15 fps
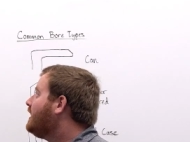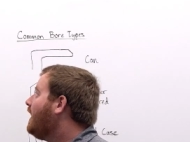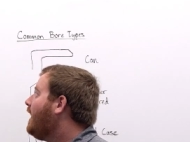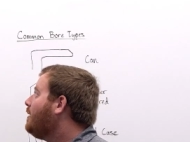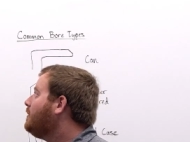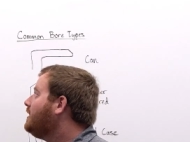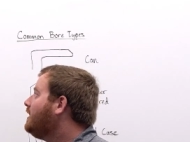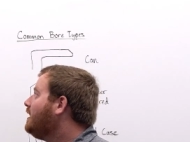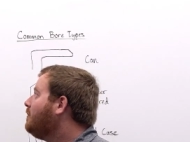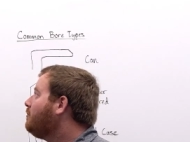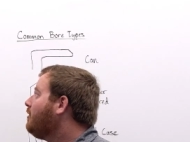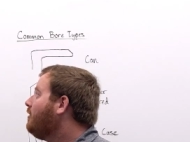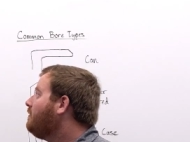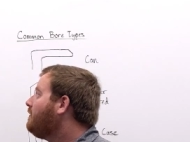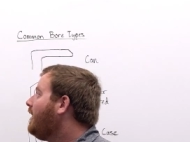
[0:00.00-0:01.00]
common lip
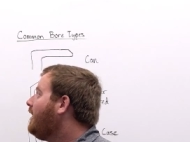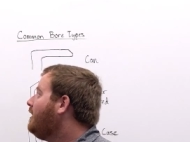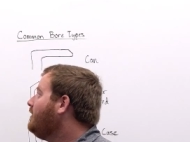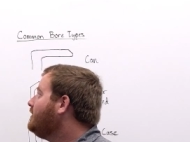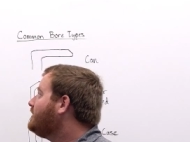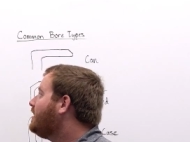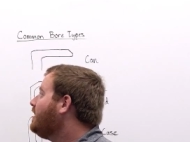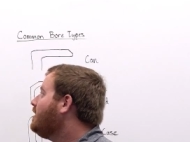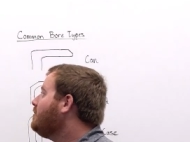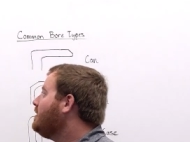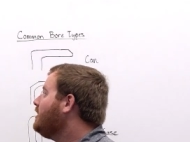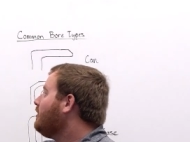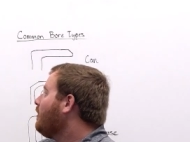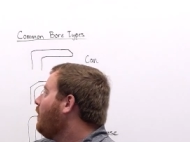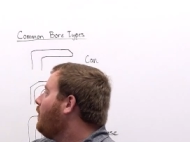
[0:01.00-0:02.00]
profile is going to be
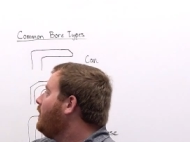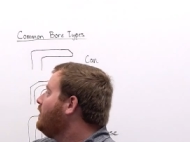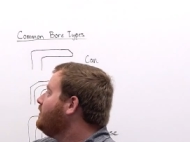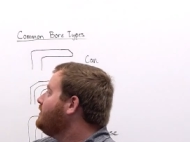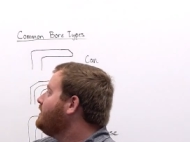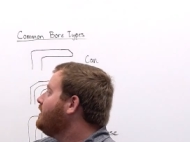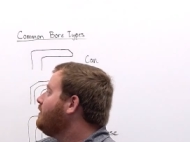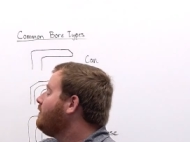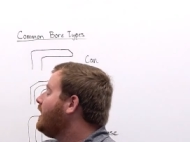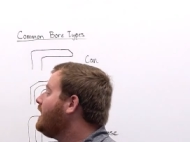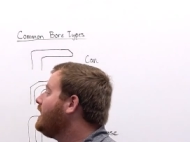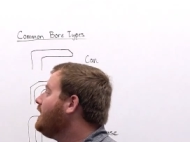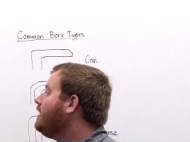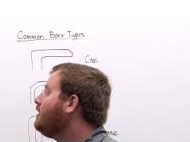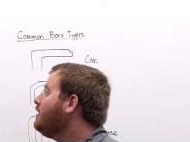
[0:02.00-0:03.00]
your oil seal right
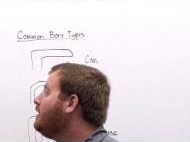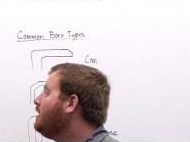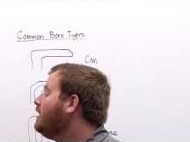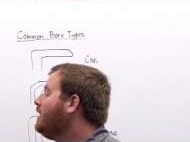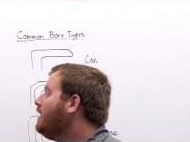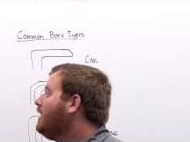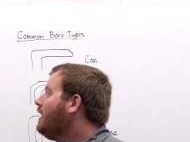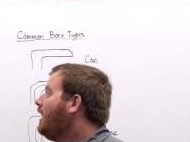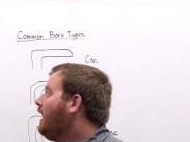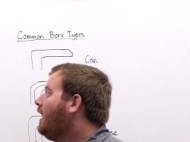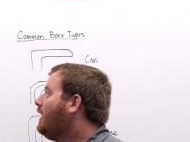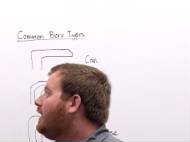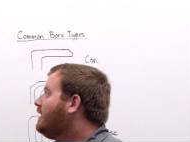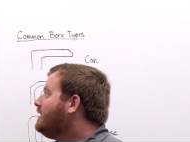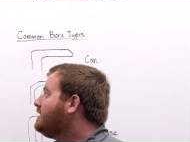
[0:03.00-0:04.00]
here.
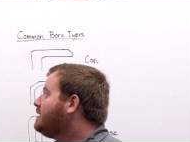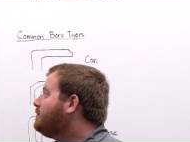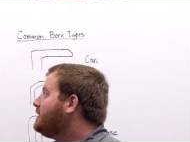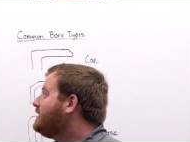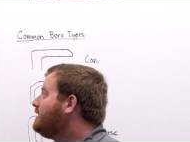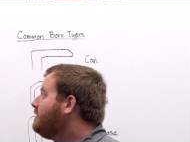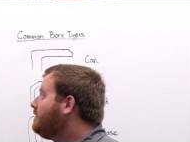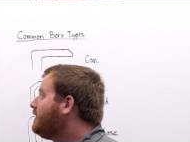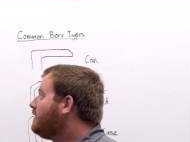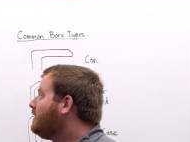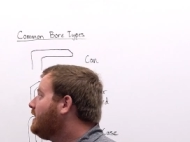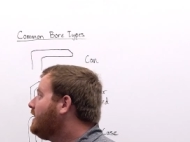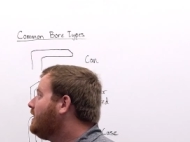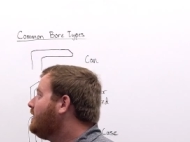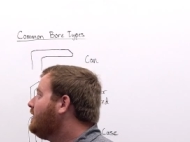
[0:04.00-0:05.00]

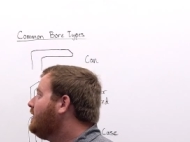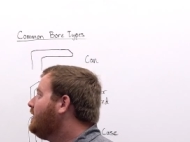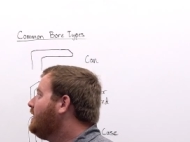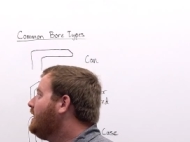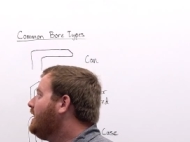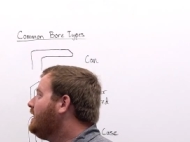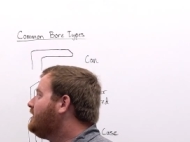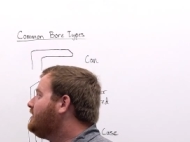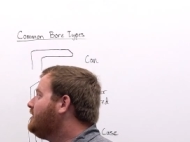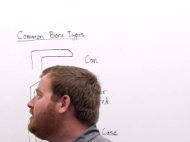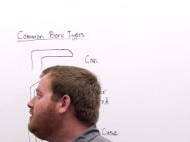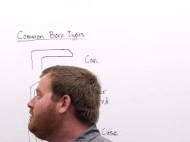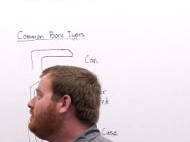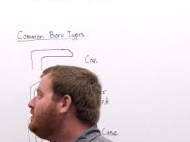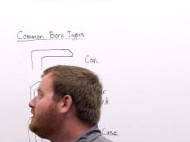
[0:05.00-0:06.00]
Specifically, it's
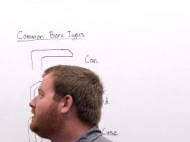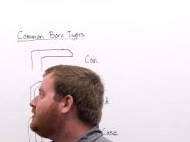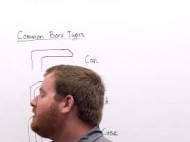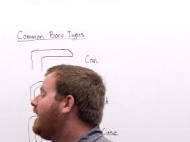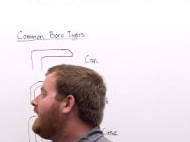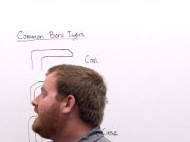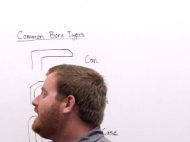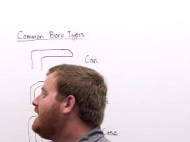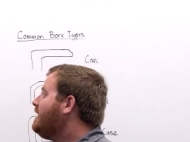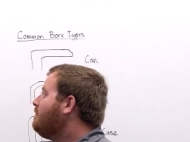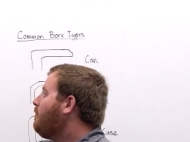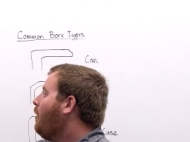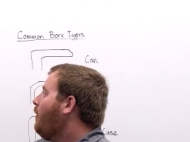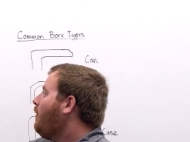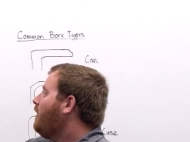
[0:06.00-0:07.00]
used to try to
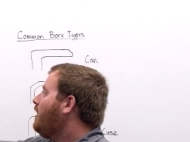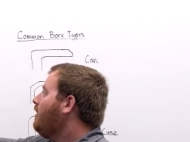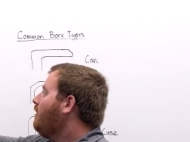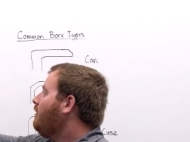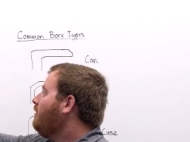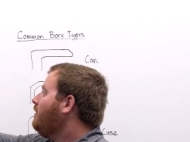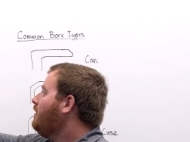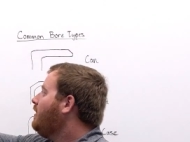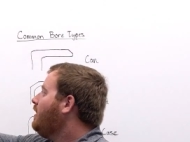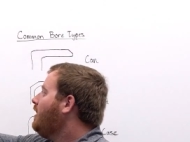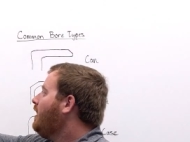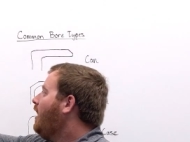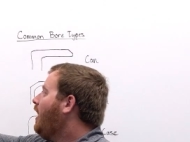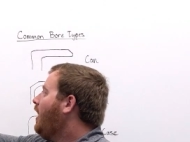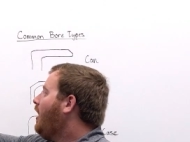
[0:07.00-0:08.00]
keep oil
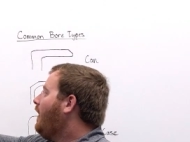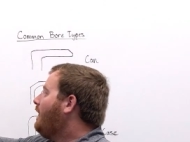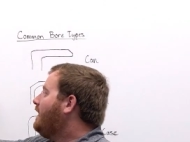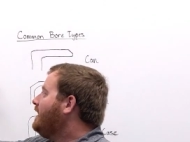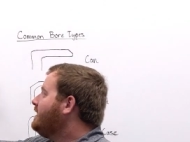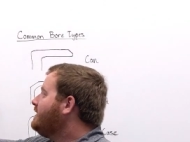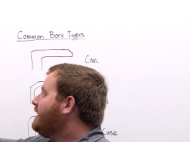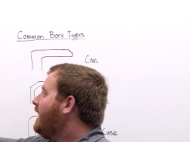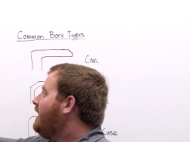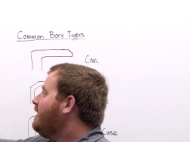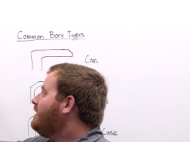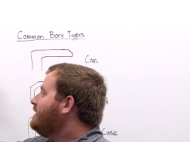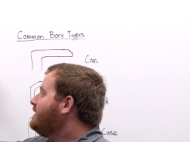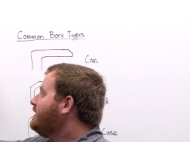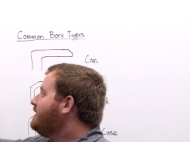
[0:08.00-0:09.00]
on this side of
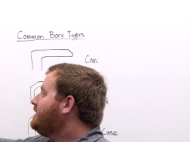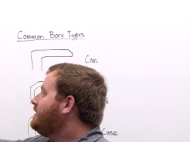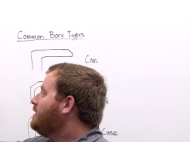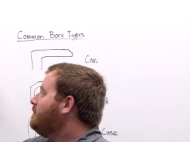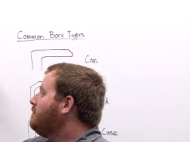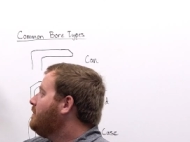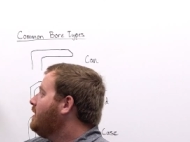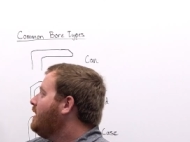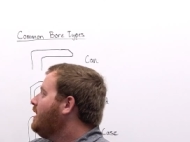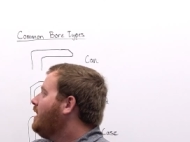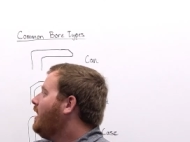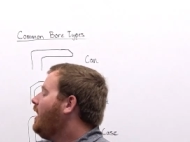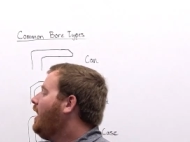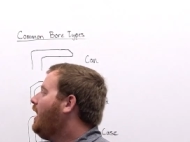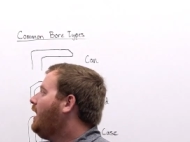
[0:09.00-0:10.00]
the system,
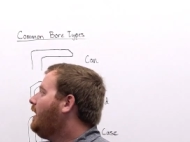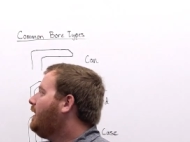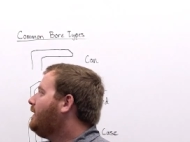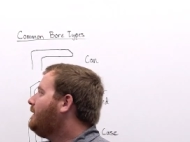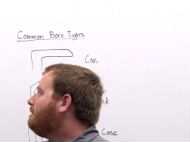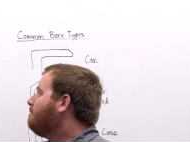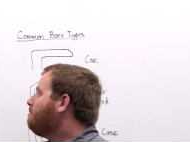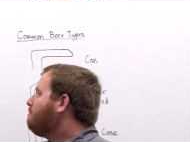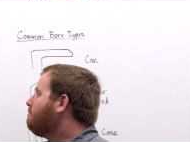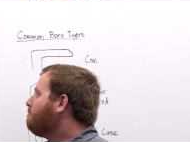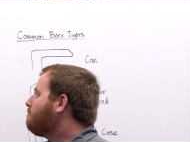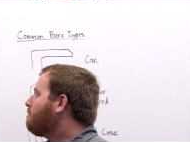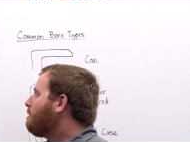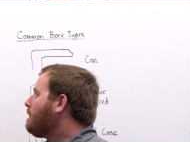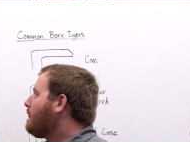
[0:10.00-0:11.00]

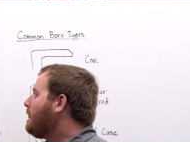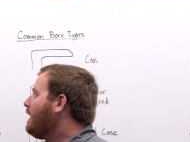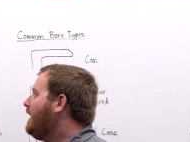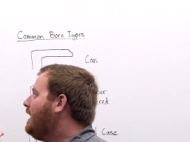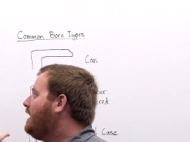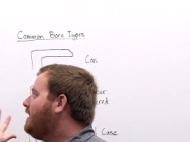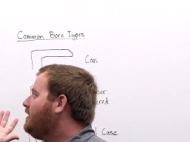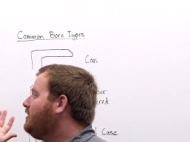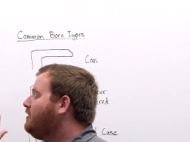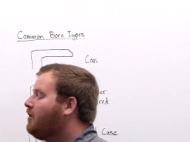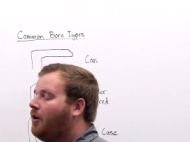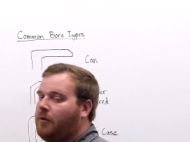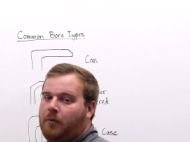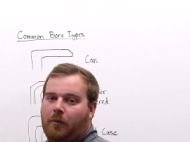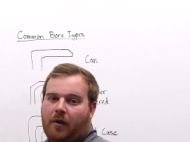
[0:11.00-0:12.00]
and you
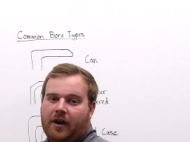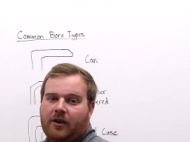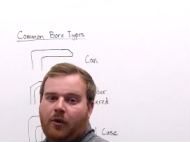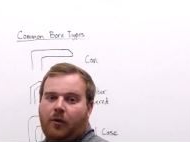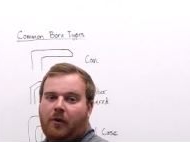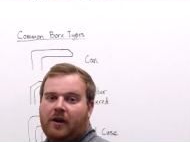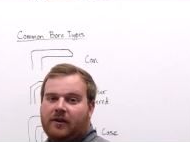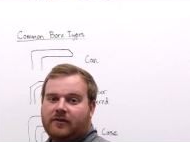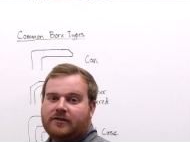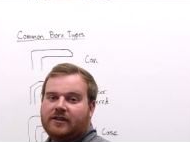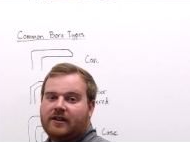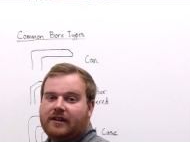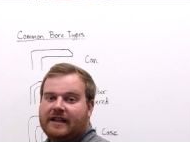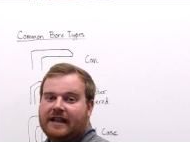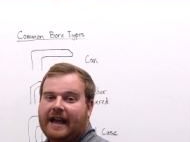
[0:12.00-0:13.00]
don't want oil
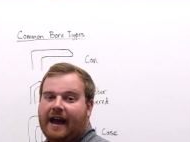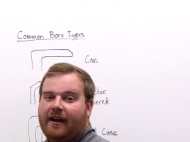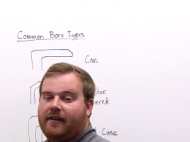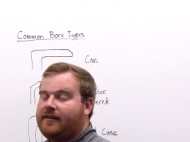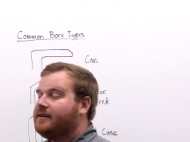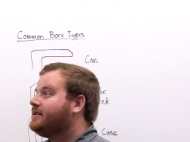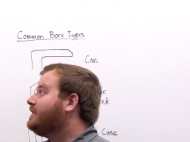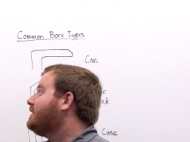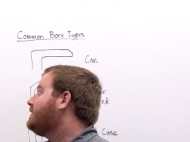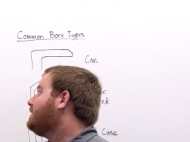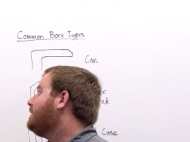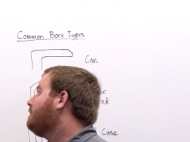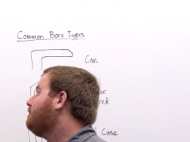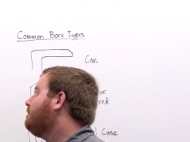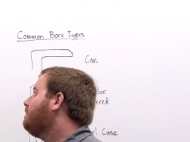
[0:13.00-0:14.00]
to leak out of the system.